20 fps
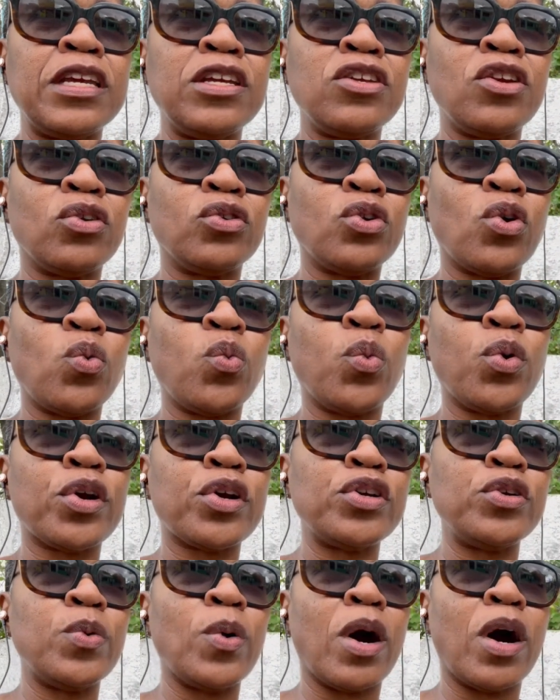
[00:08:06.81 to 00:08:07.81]
You don't know where
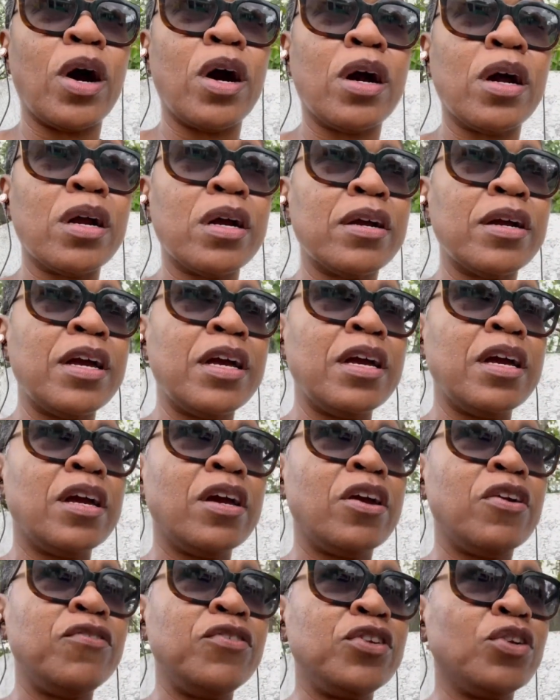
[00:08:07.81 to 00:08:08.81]
you are.
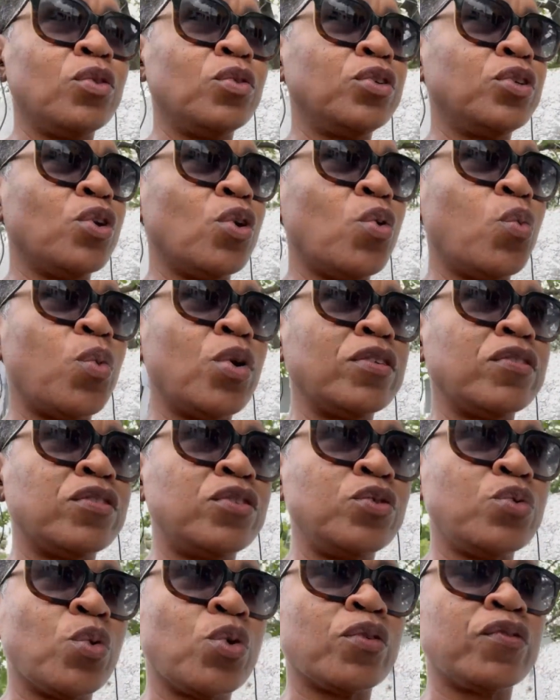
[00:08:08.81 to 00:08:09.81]
You don't know what's
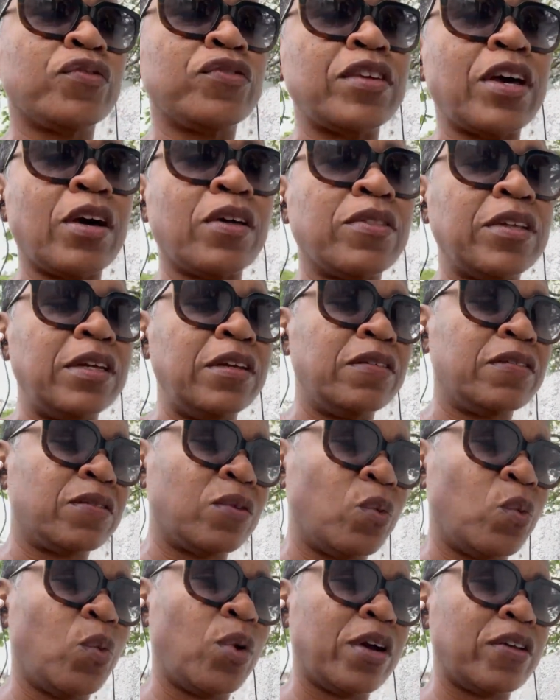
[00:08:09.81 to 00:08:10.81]
north, south, east,
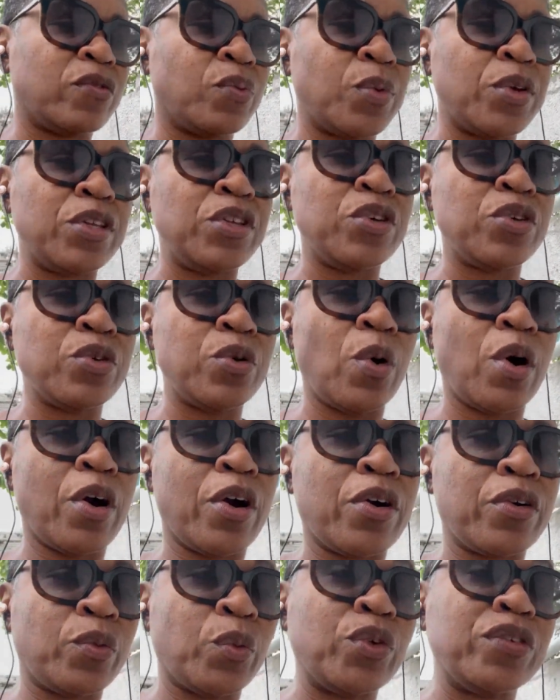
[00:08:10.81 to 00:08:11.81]
and west when you
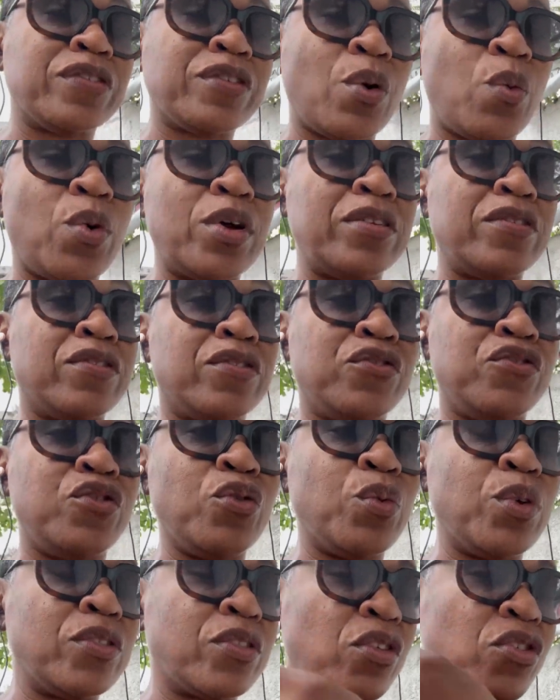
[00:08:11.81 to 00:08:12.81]
are with someone
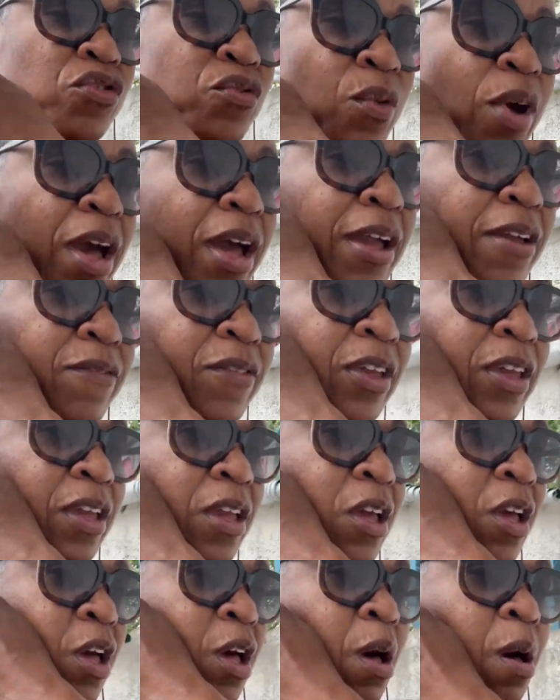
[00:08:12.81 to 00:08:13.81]
doing the driving.
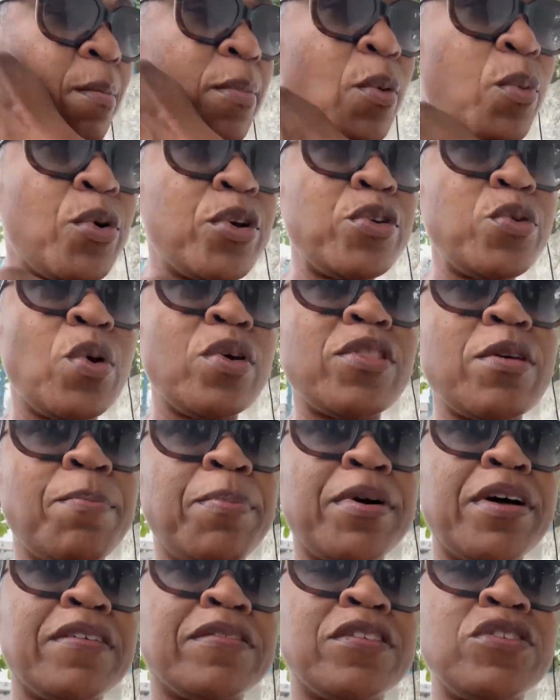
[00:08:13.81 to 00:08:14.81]
But when you're on the
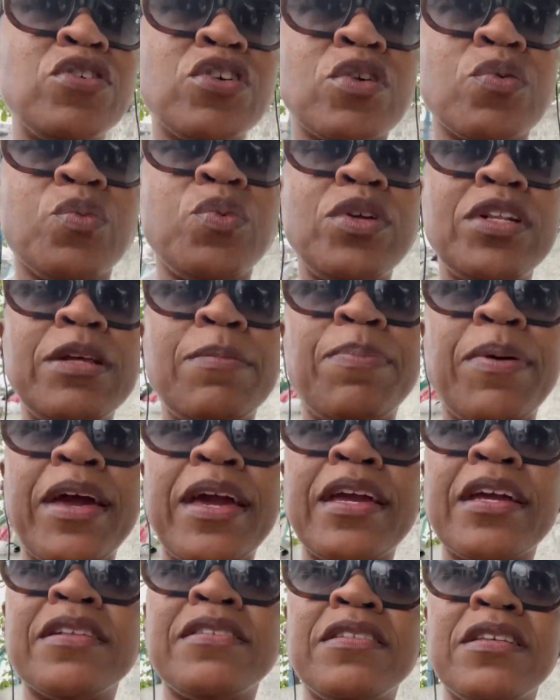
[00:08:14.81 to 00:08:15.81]
bus, you can really
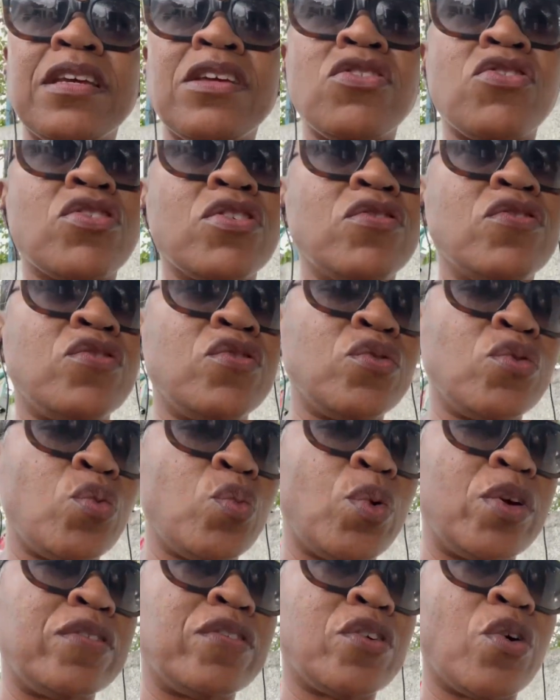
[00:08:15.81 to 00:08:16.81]
pay attention to
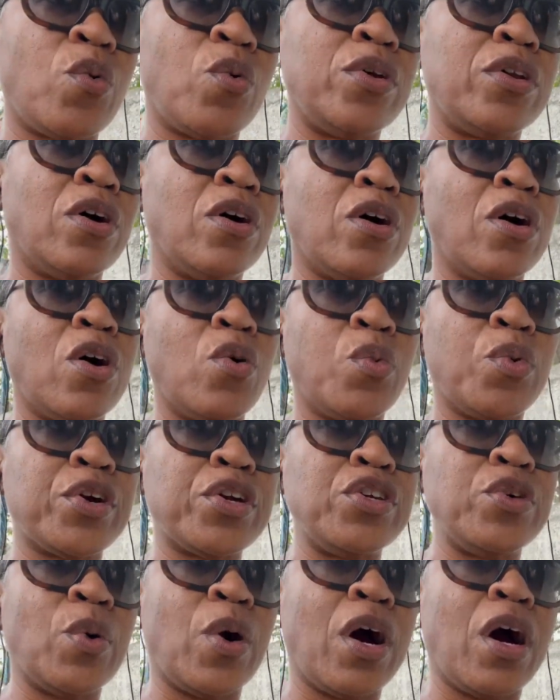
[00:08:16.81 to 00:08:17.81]
what's going on, where
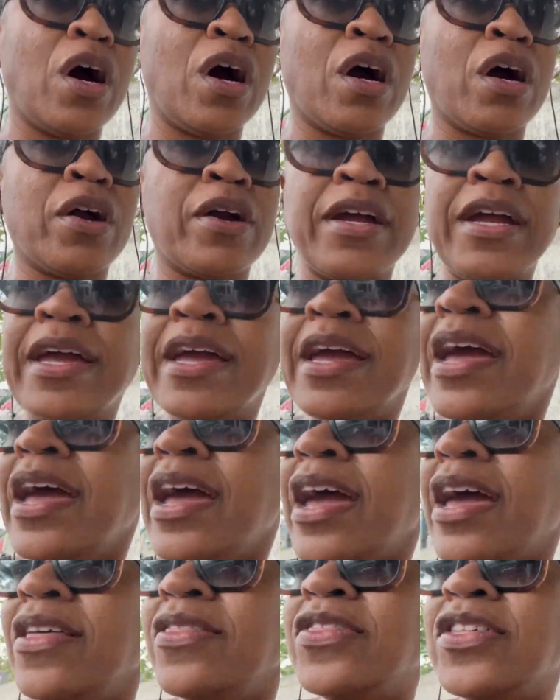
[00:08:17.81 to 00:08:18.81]
you are,
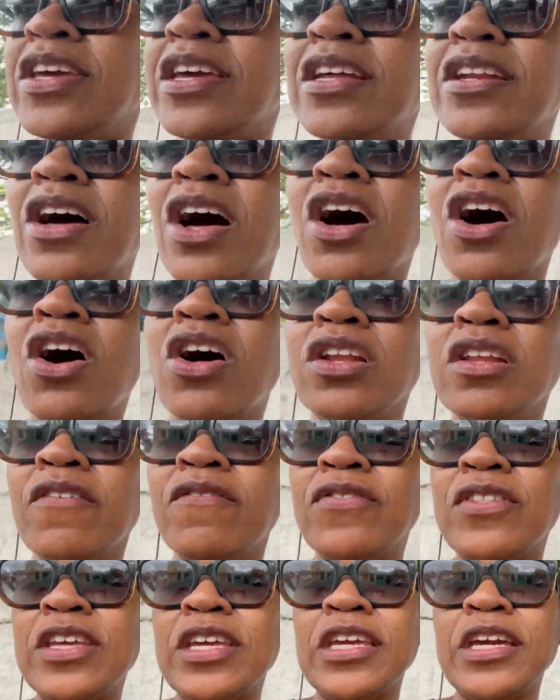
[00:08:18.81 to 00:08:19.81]
and then all of
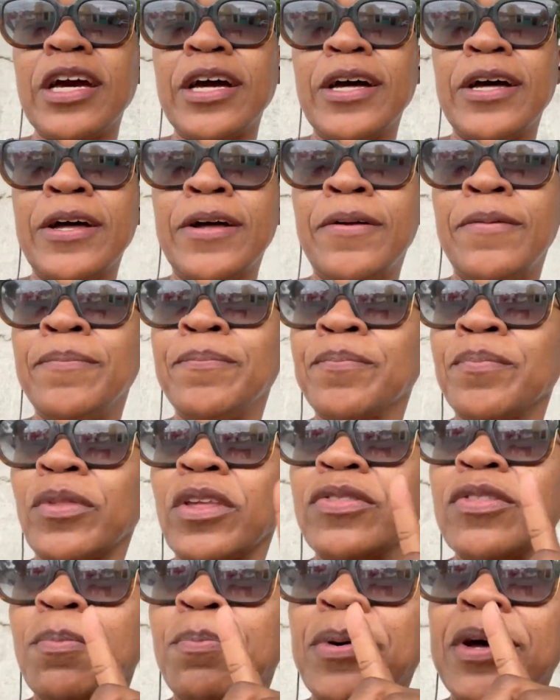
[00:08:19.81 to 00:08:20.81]

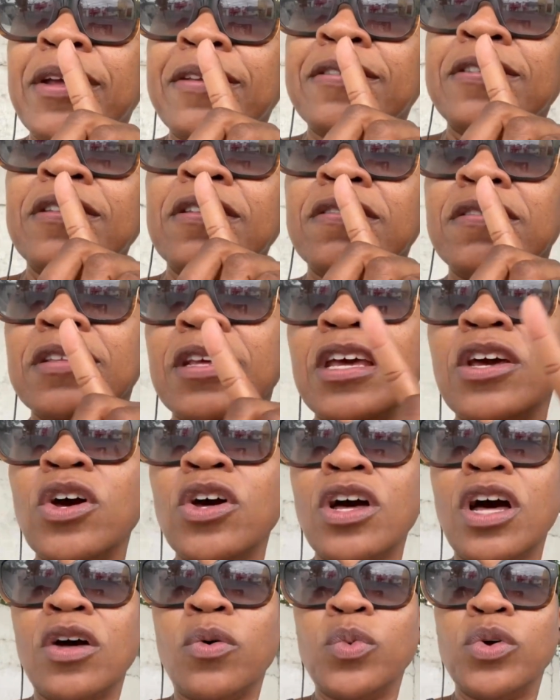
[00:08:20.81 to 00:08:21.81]
the buses
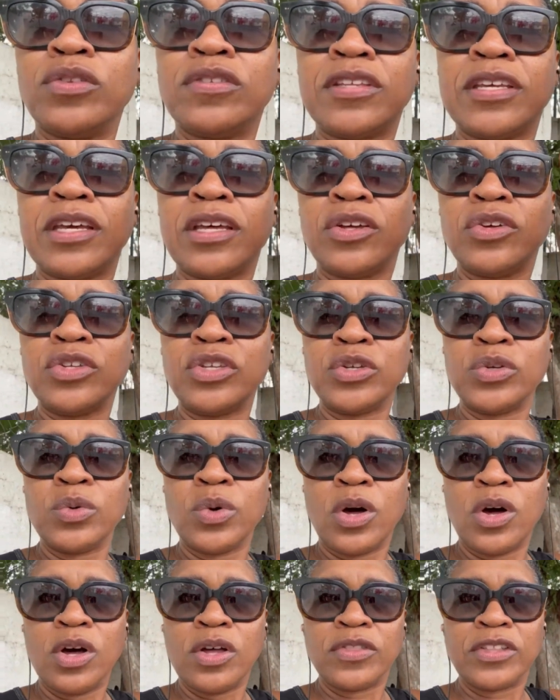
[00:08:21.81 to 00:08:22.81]
will tell you
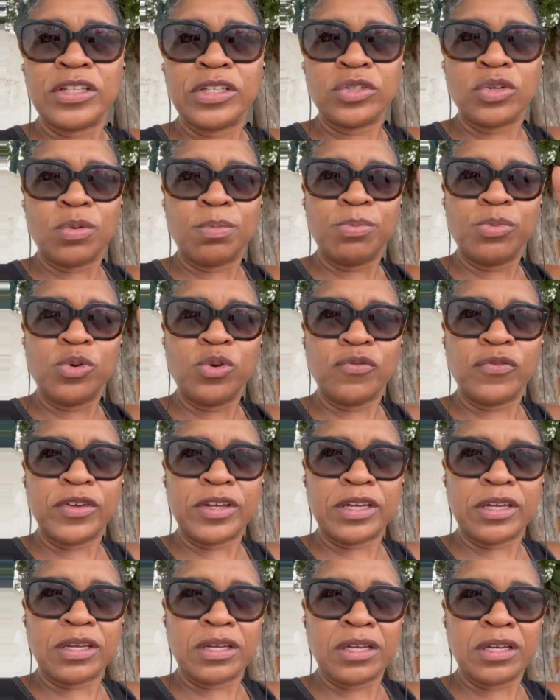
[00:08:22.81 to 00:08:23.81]
on the little
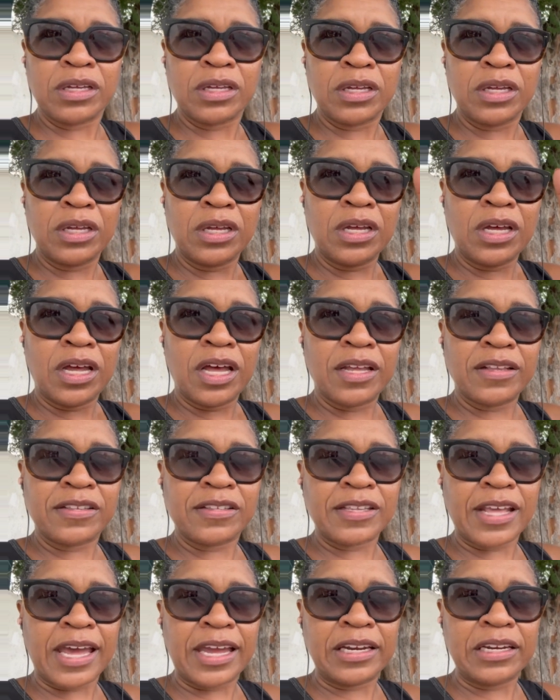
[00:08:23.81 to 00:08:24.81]
moving
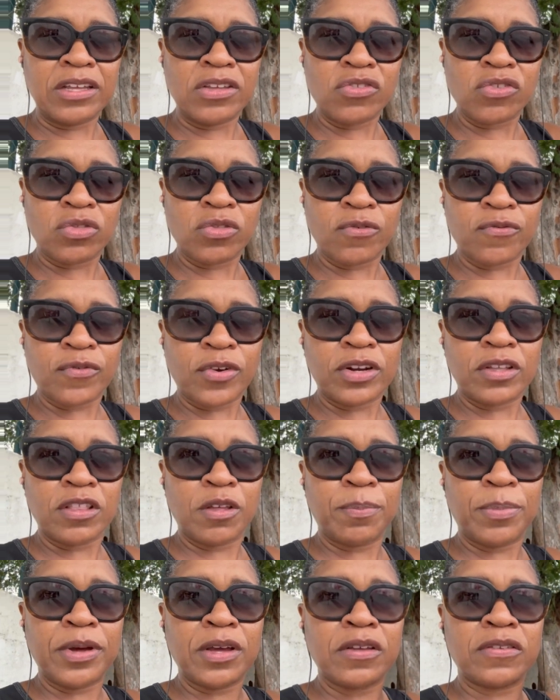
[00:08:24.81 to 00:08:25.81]
signage on the front of the
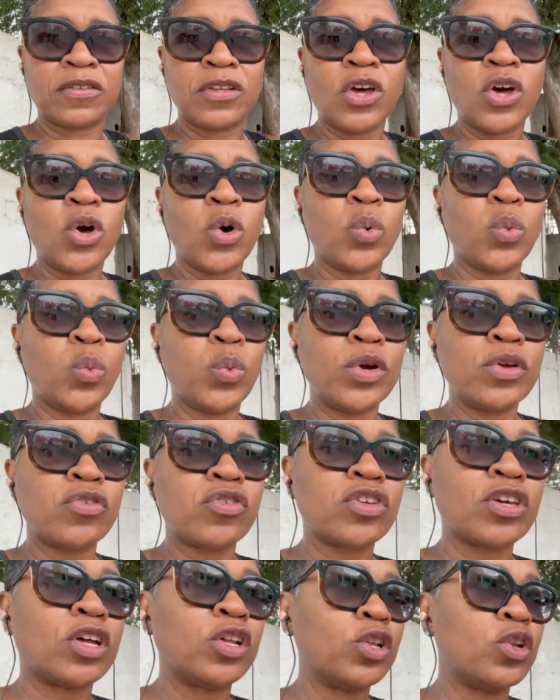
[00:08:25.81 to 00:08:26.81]
bus
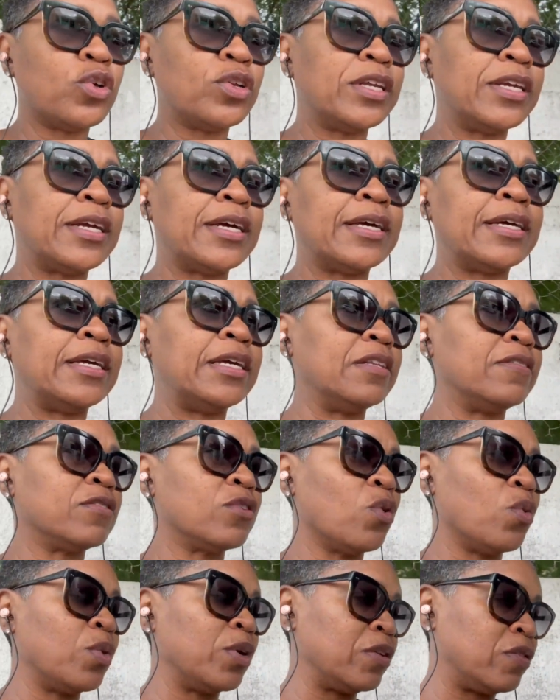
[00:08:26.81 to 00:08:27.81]
which colonia it's
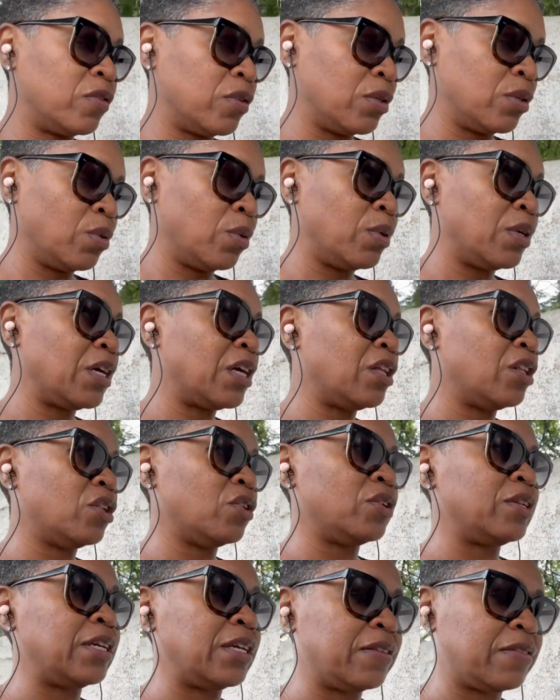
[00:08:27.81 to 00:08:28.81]
going to. And
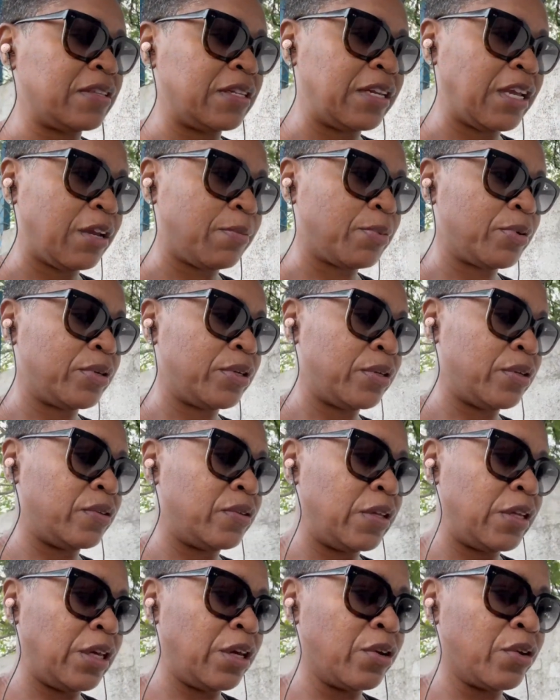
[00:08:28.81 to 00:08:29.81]
colonia is the neighborhoods
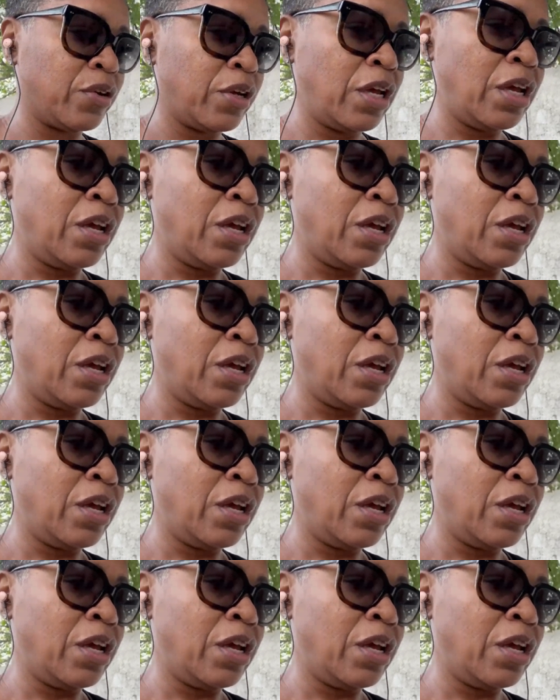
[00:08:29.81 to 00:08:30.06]
here.